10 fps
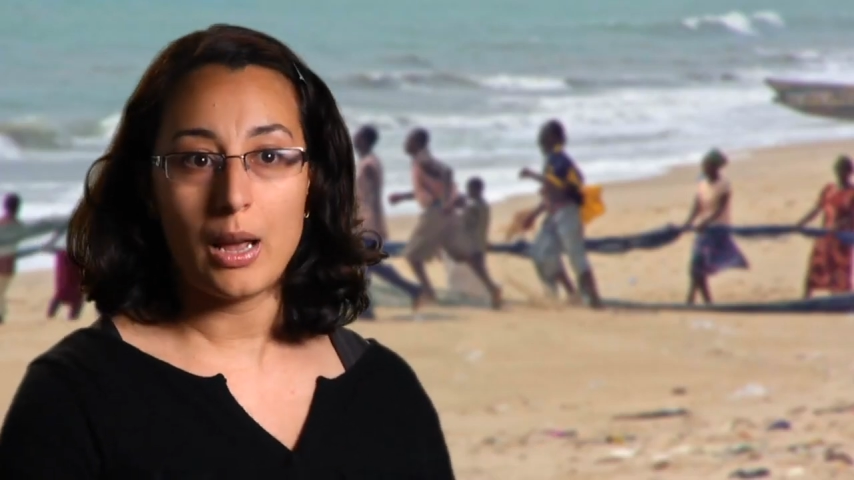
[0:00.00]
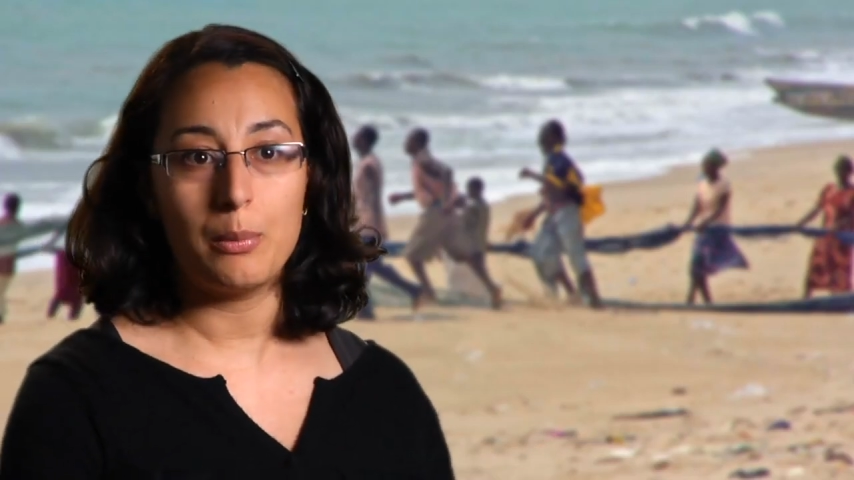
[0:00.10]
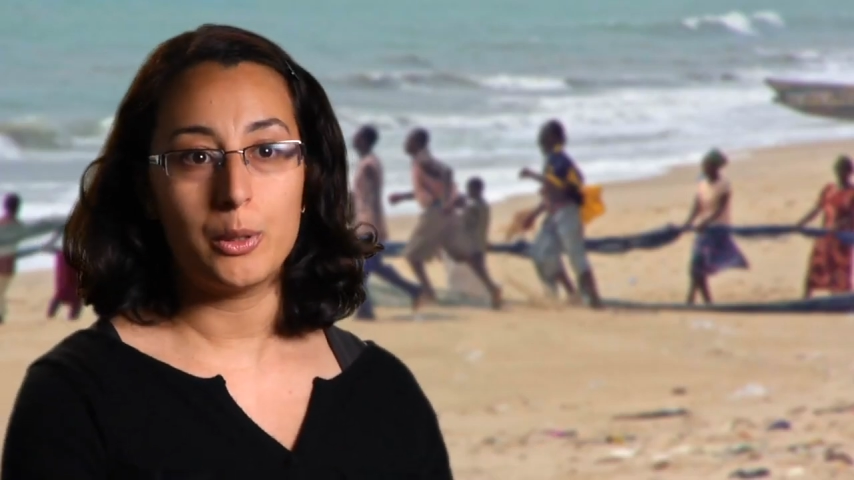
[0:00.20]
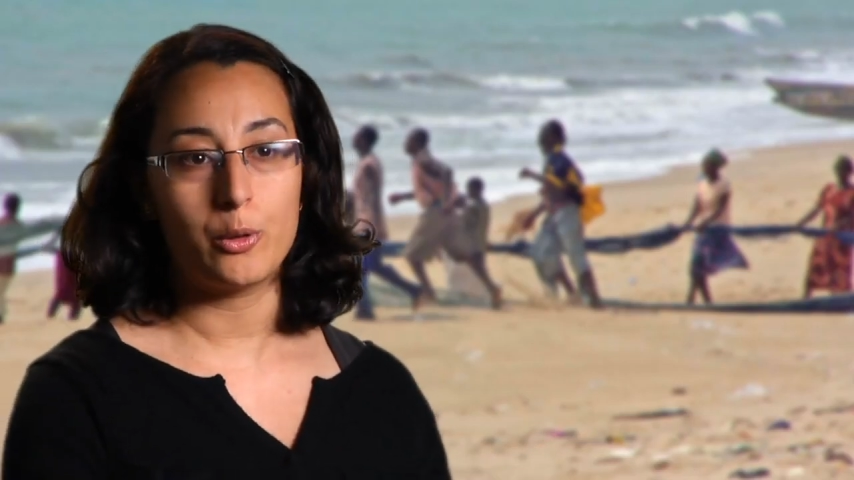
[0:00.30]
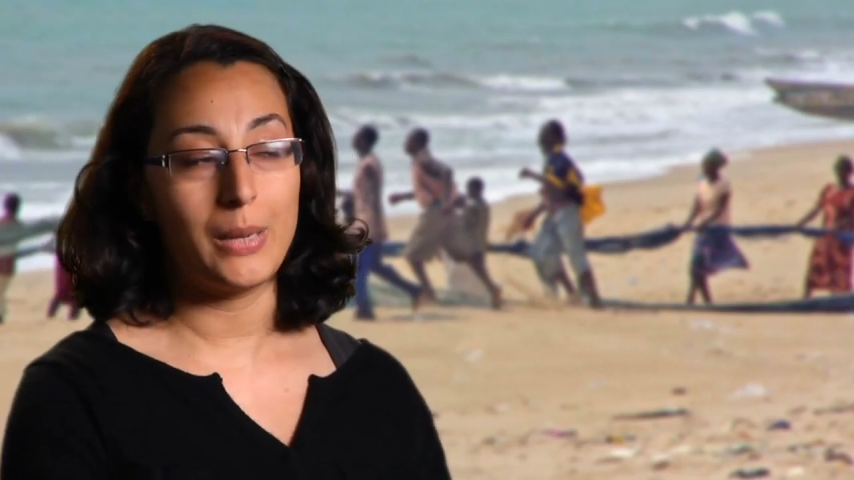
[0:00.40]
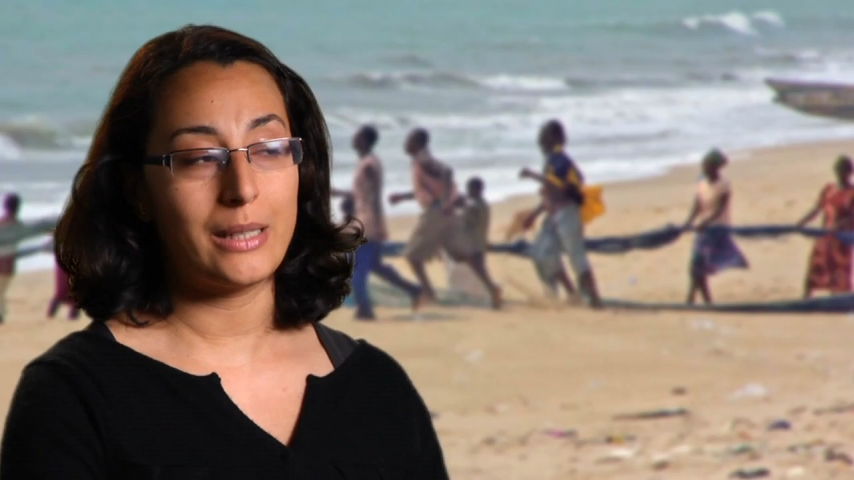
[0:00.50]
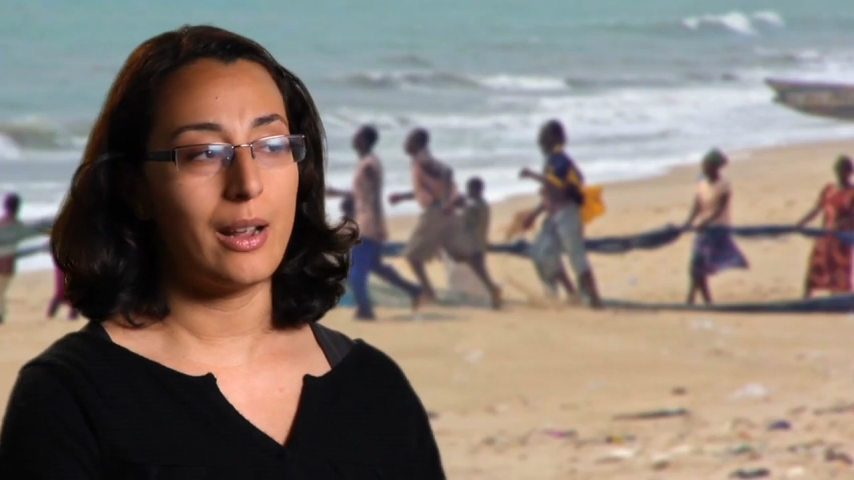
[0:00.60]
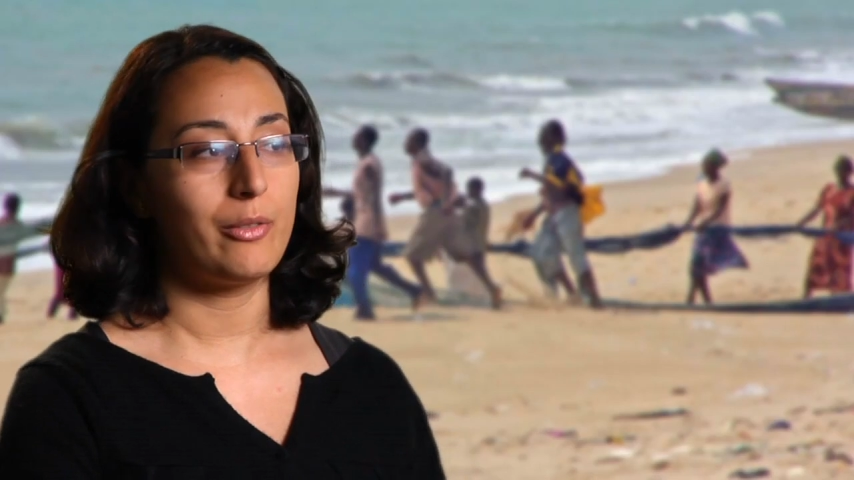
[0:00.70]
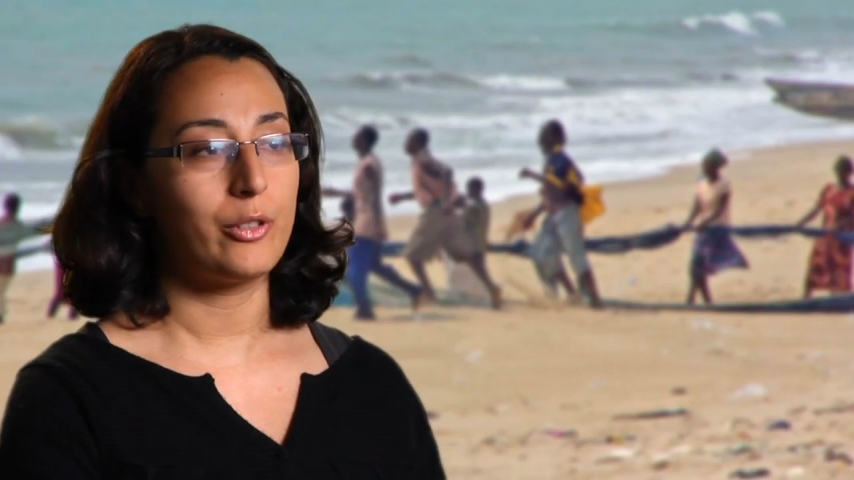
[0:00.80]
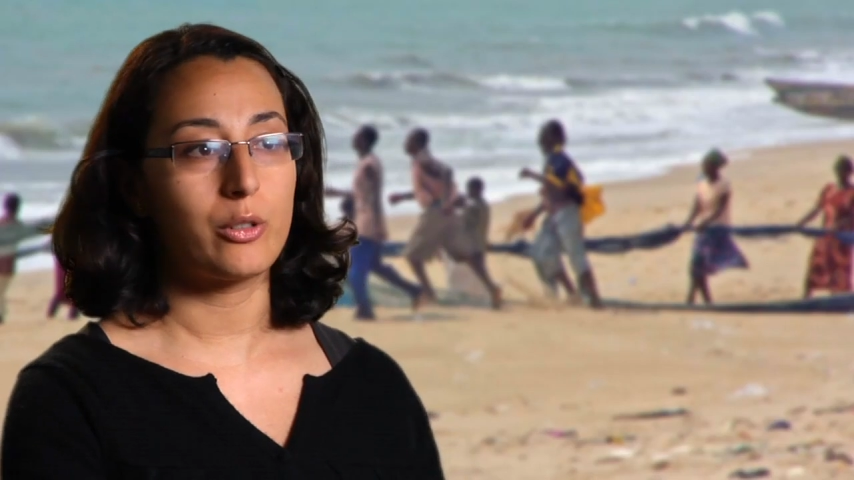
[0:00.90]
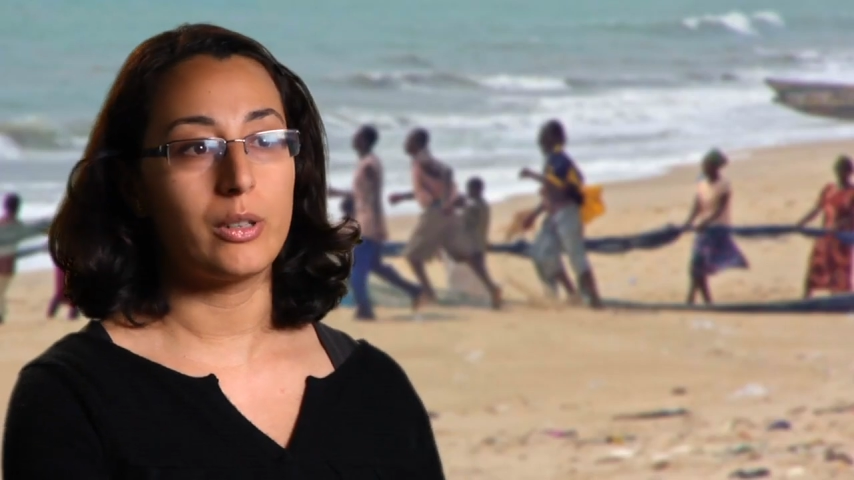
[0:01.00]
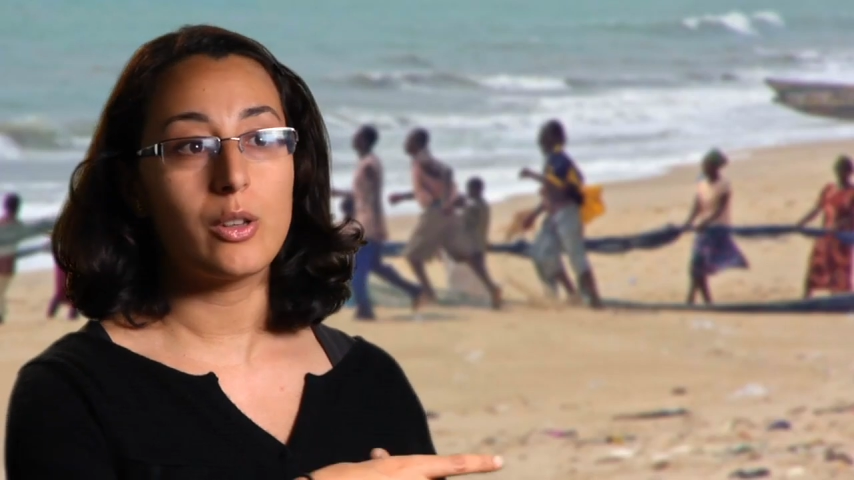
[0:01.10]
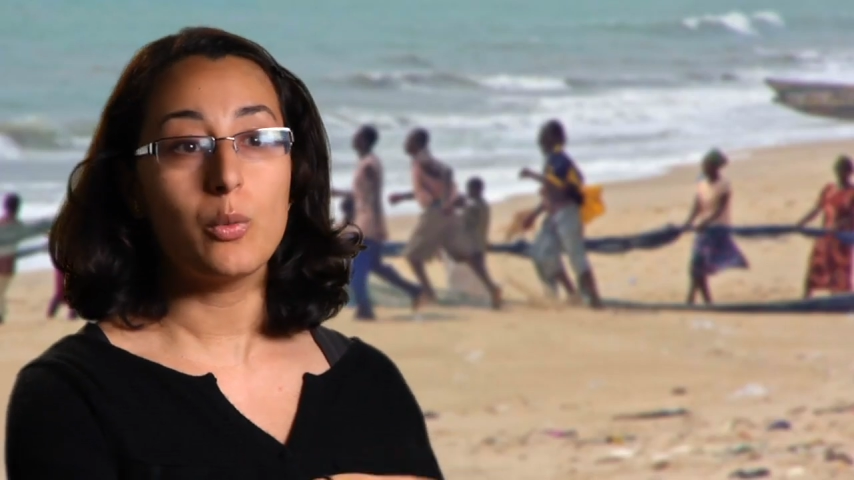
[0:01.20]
able to maintain fisheries.